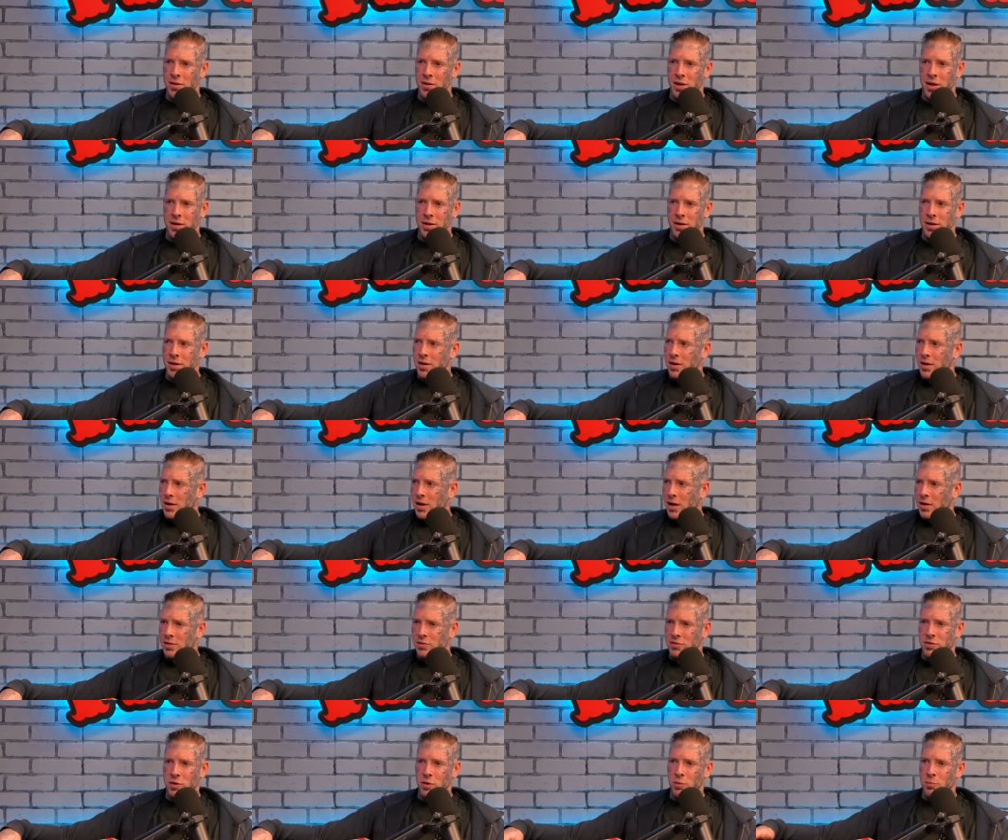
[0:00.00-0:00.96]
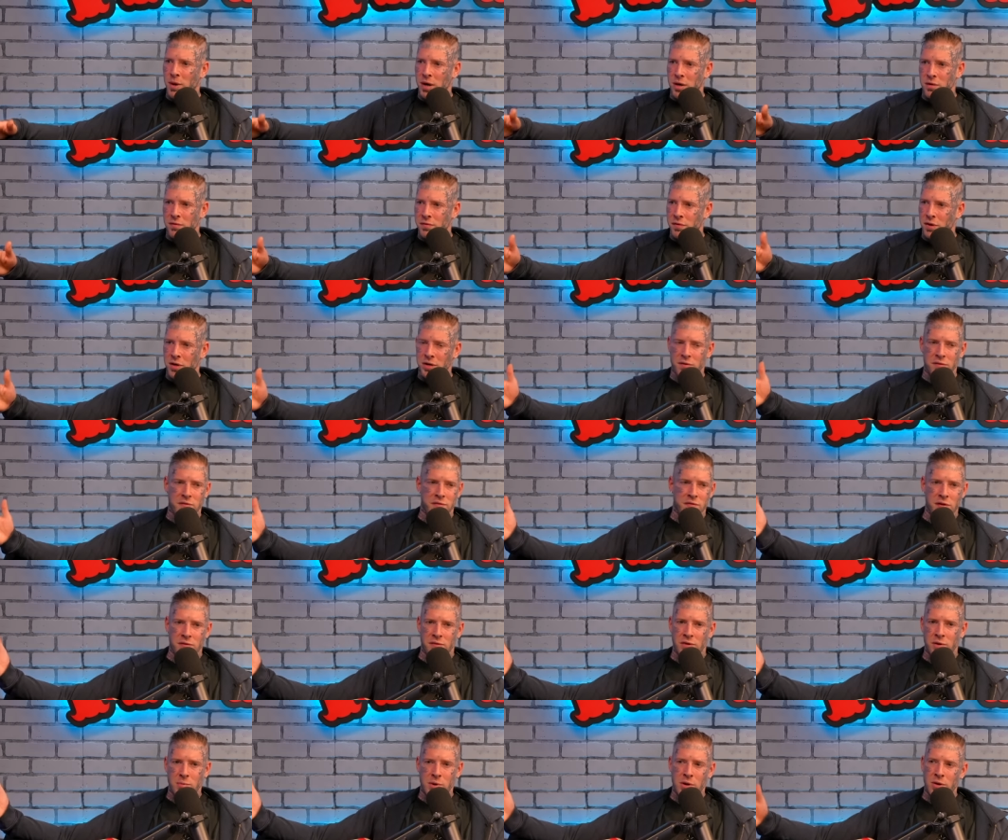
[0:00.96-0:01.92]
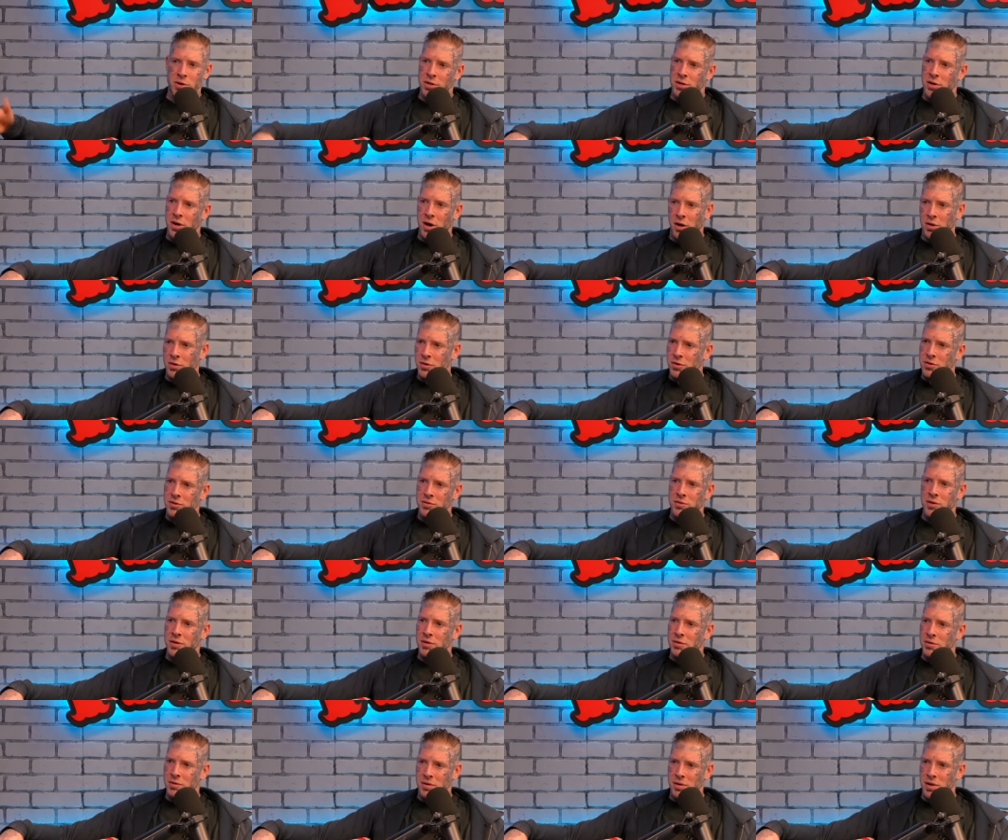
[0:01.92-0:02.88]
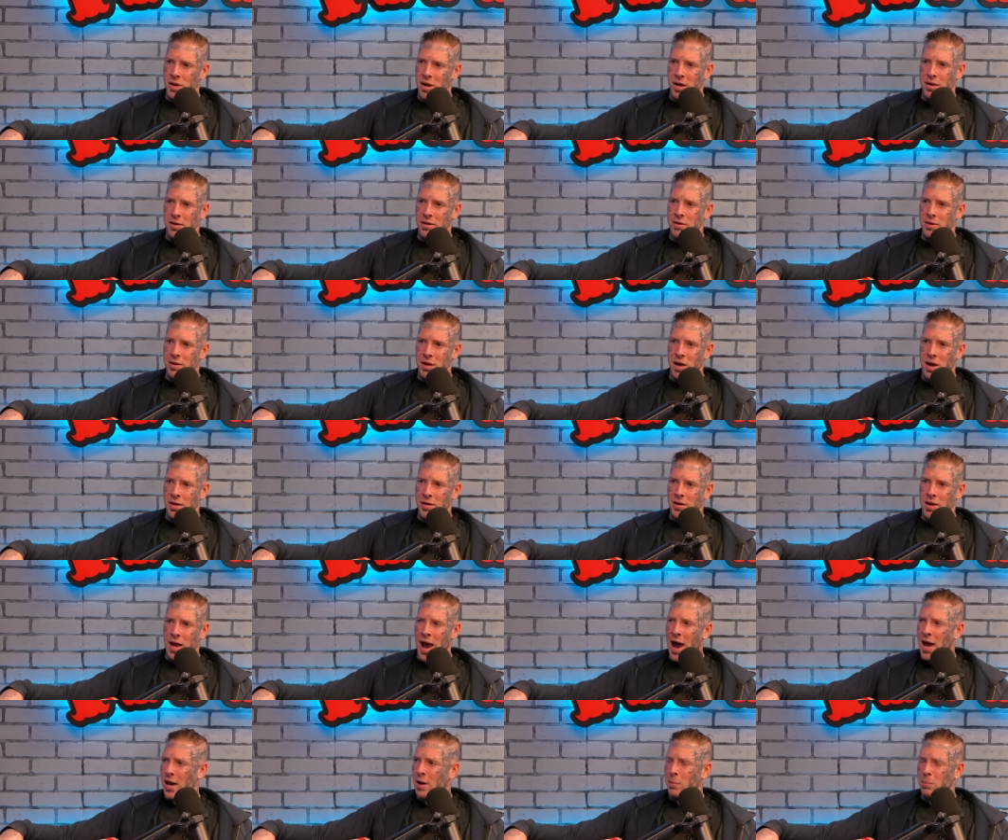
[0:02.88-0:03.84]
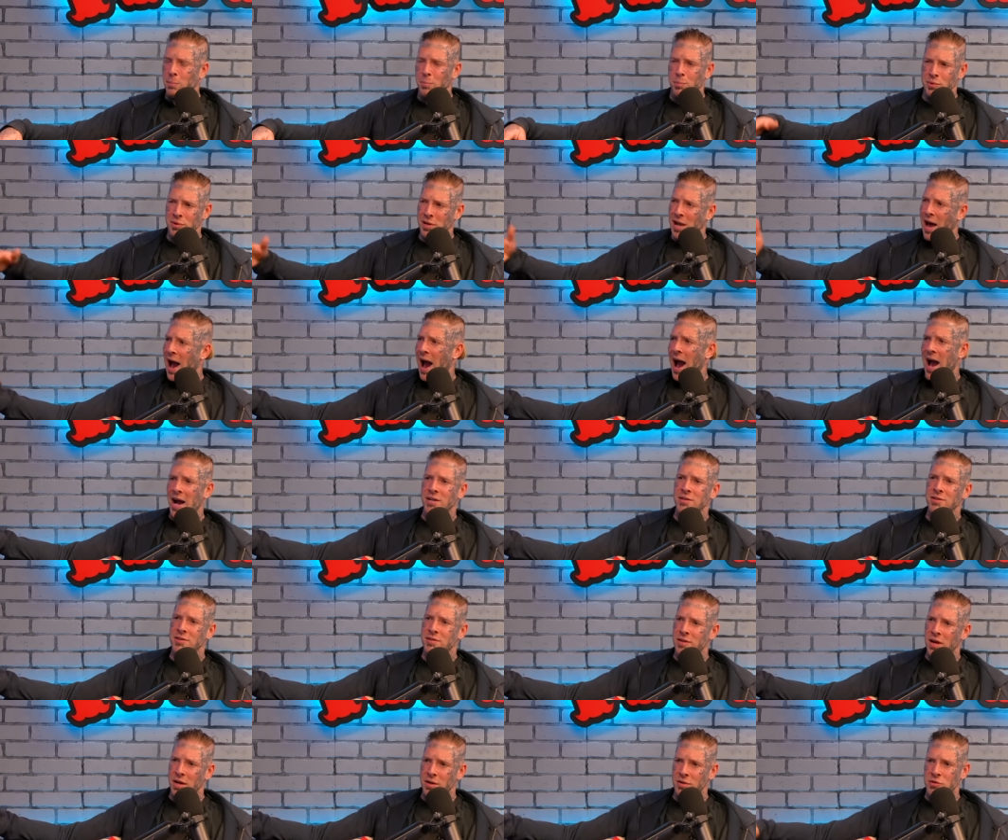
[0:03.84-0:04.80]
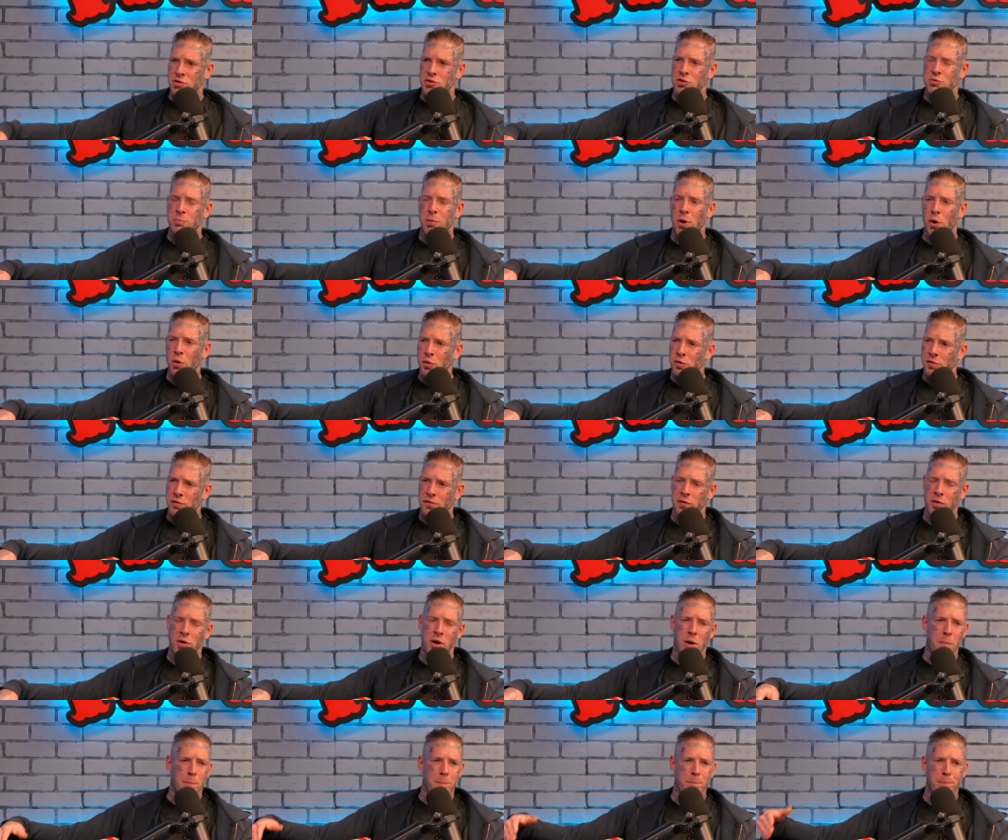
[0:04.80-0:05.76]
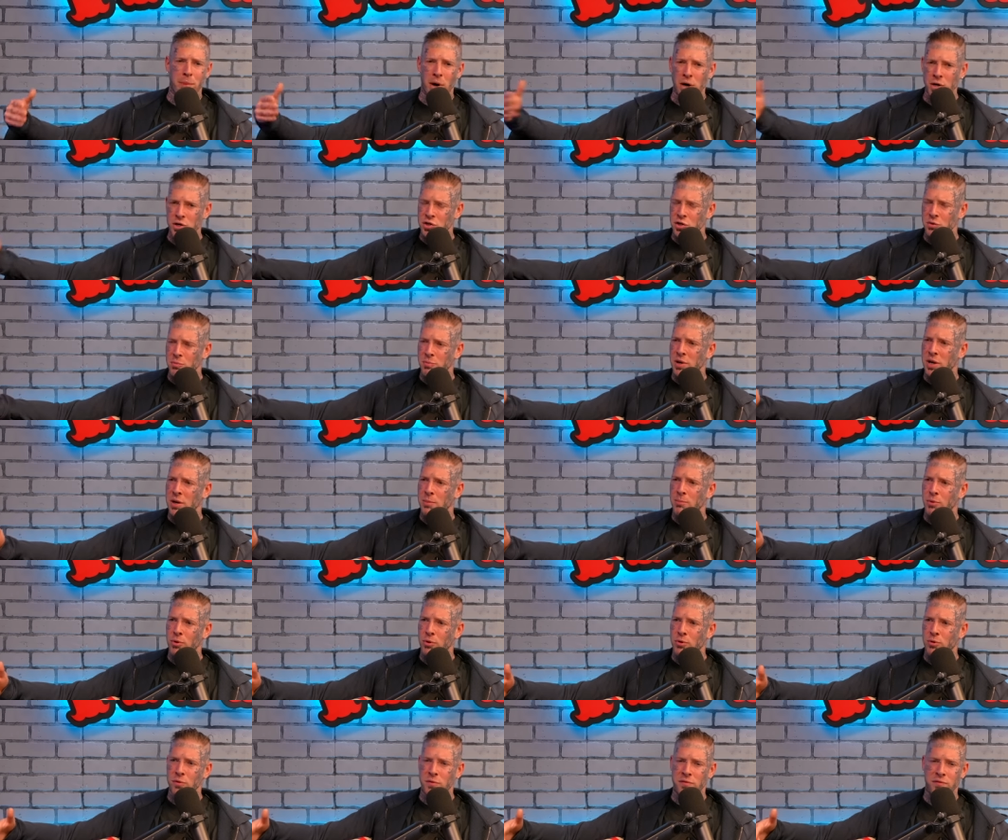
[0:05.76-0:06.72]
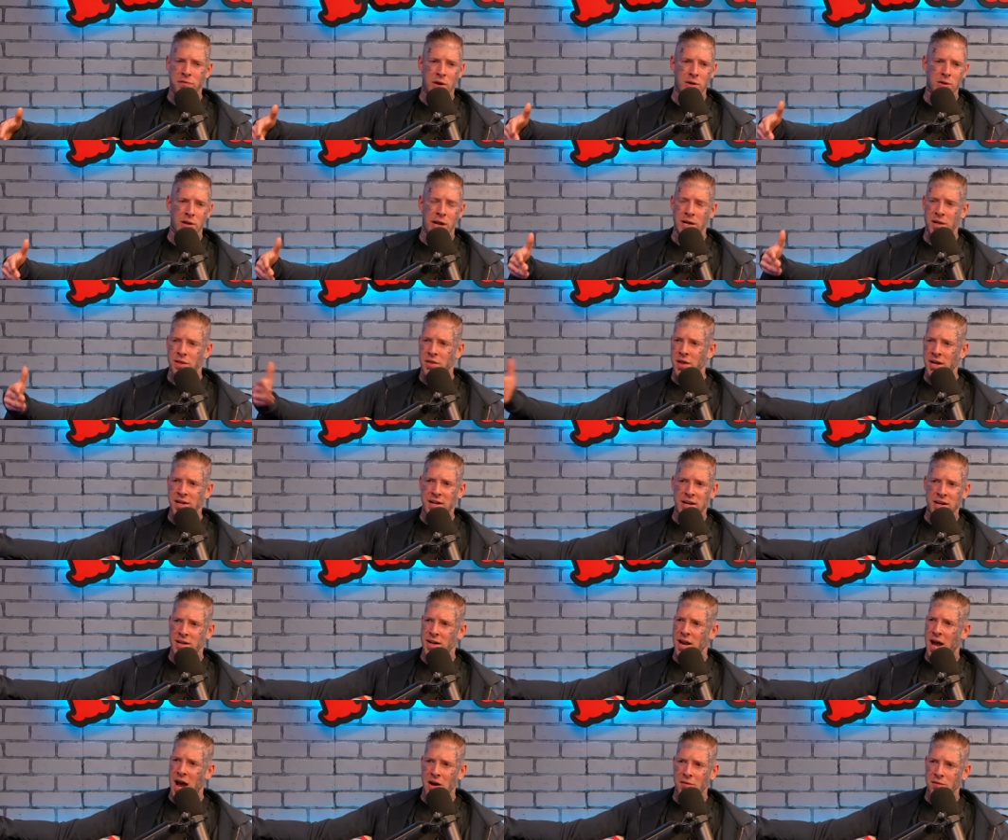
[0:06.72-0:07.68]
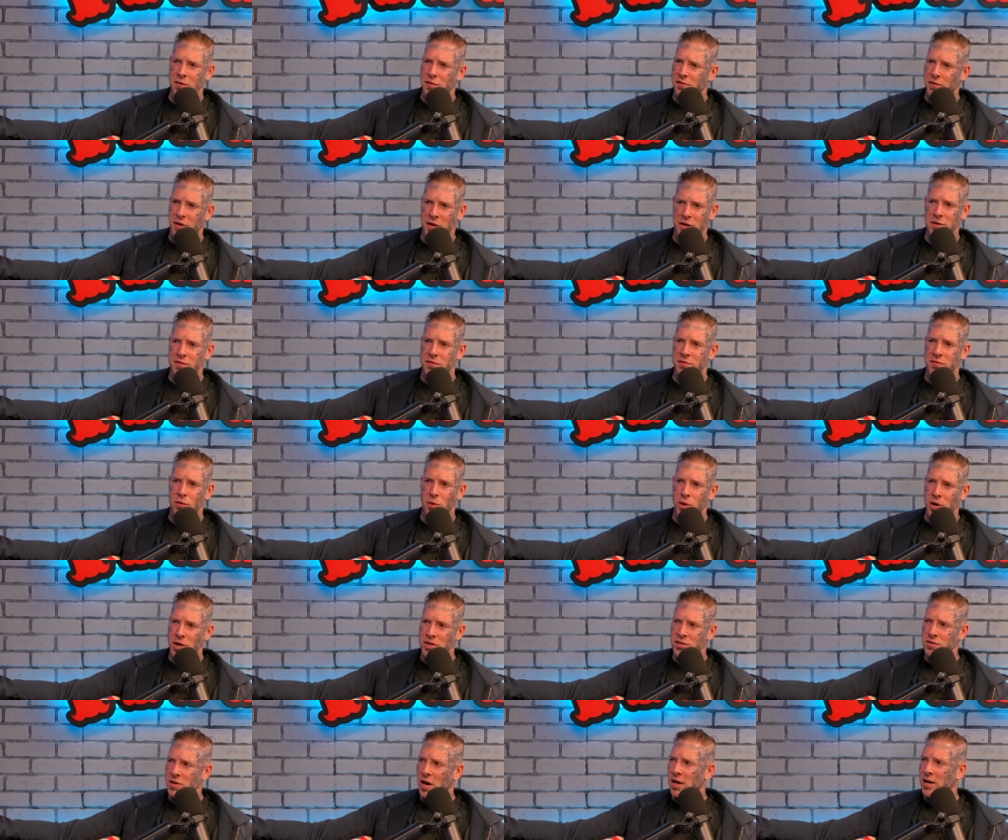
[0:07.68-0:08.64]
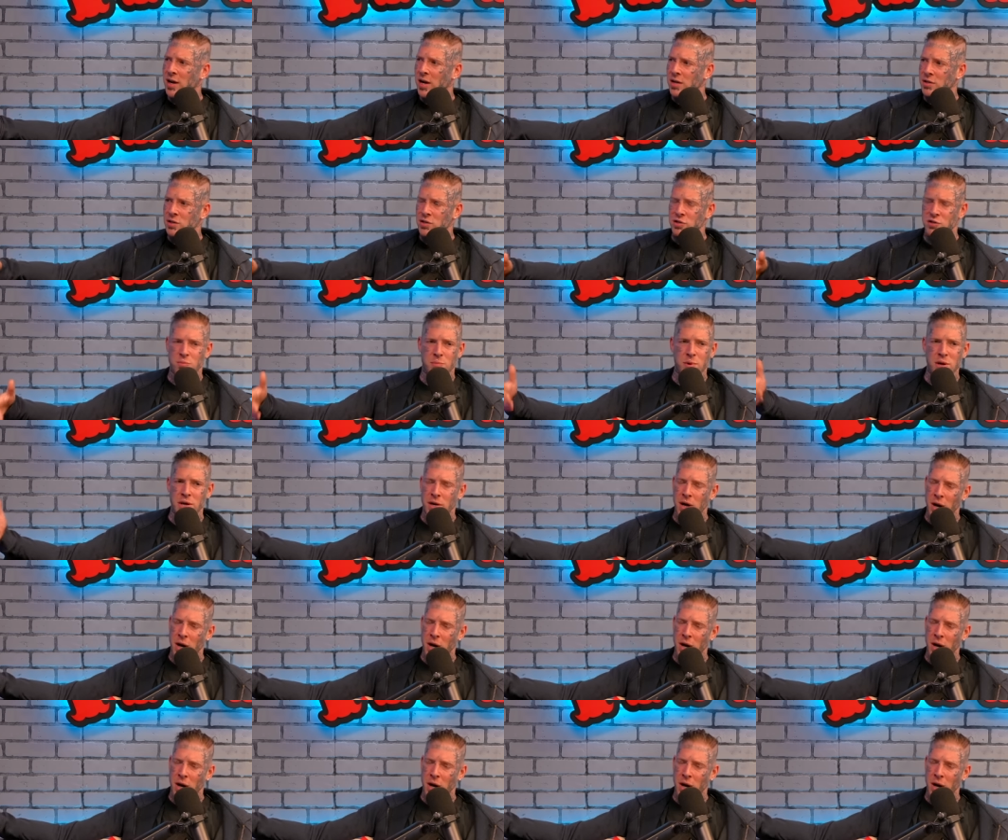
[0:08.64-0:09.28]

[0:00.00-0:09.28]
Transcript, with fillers: like I still made fucking fifty million dollars and yeah. and and had a blast and spoke for a bunch of people who Did felt like they didn't have a fucking yeah. voice. I got to speak